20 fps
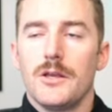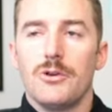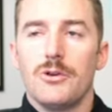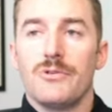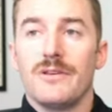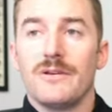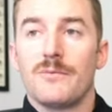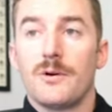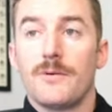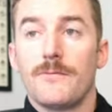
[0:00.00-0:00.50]
You
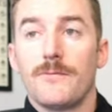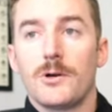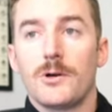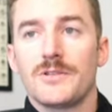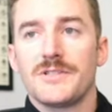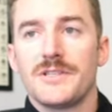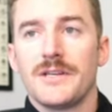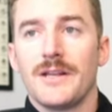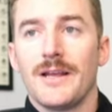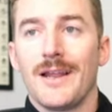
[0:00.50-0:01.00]
then
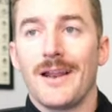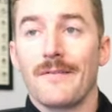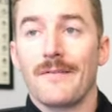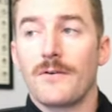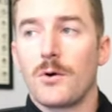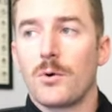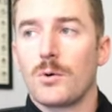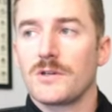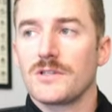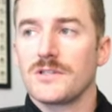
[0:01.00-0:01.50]
reverse it, and of
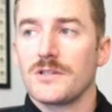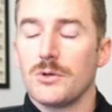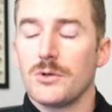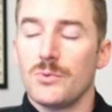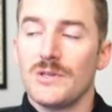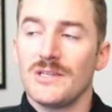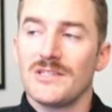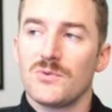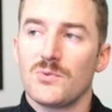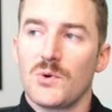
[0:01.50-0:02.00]
course,
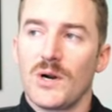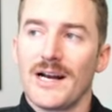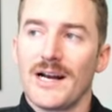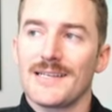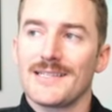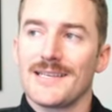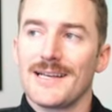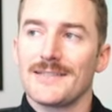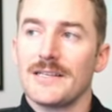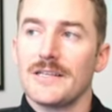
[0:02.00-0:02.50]
Luis
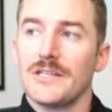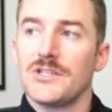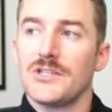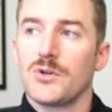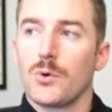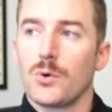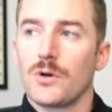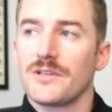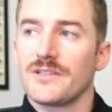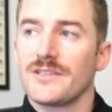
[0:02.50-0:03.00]
Arraez has the
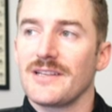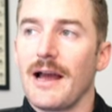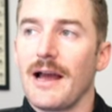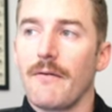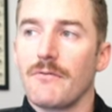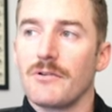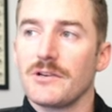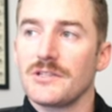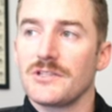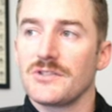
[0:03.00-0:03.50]
shortest
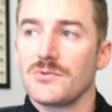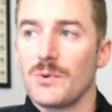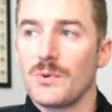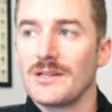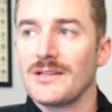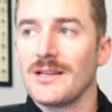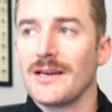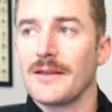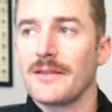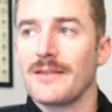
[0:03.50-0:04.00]
average
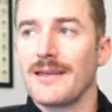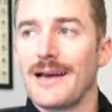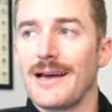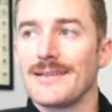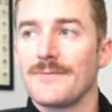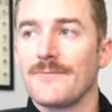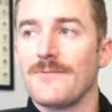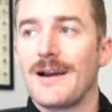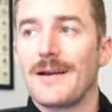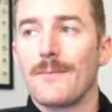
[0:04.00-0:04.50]
swing length
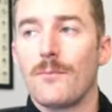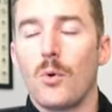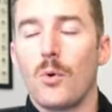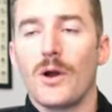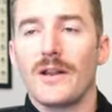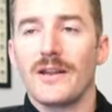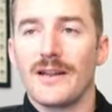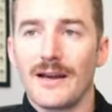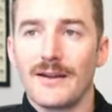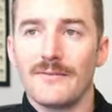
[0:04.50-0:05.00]
at
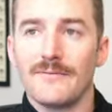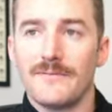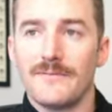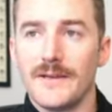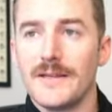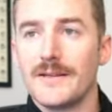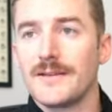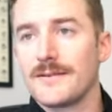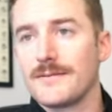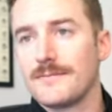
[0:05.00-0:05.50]
5.9
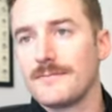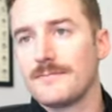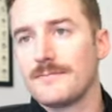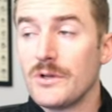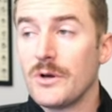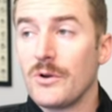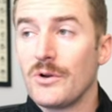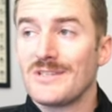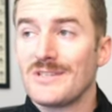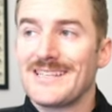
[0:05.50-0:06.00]
feet. You'll
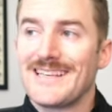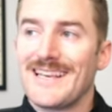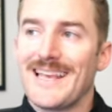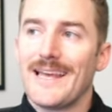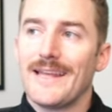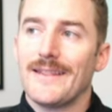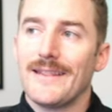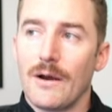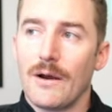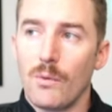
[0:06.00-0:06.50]
notice
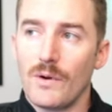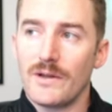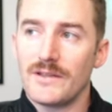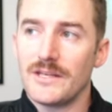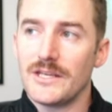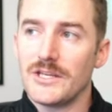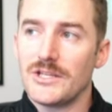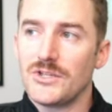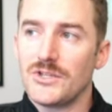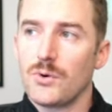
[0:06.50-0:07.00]
again that
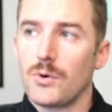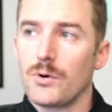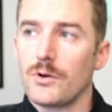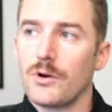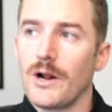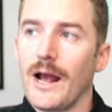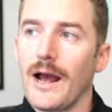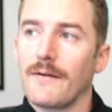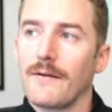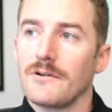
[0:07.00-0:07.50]
with the
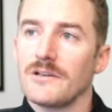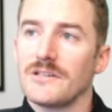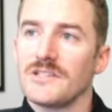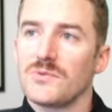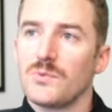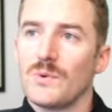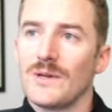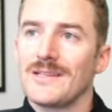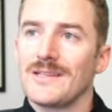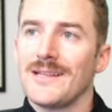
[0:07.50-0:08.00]
shorter average
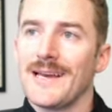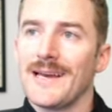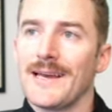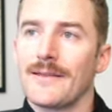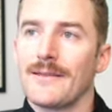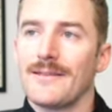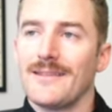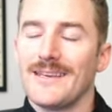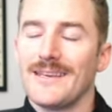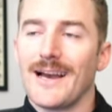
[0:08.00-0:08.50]
swing
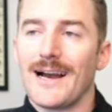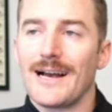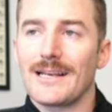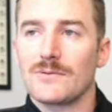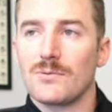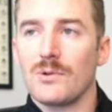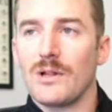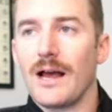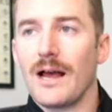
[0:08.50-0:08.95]
length, the guys